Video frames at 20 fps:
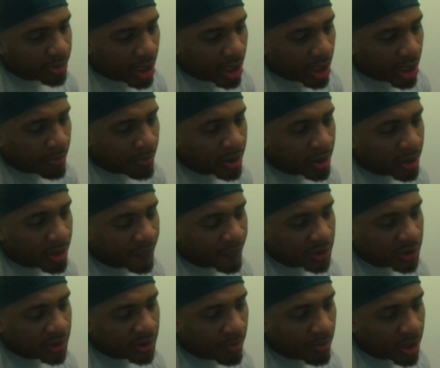I believe it's
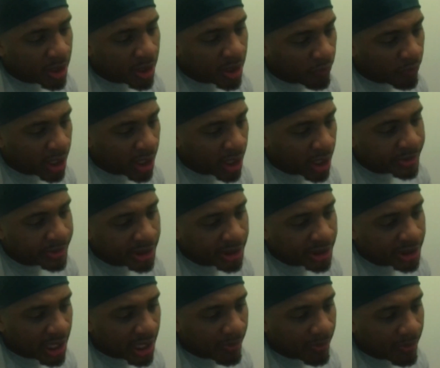gonna be the Rams and
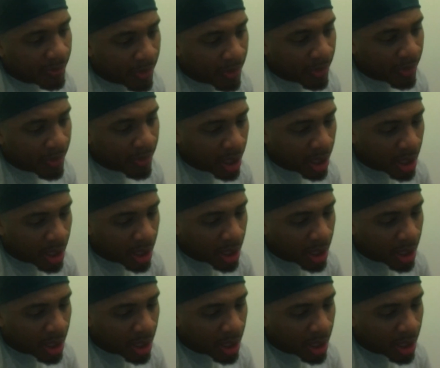Tampa Bay.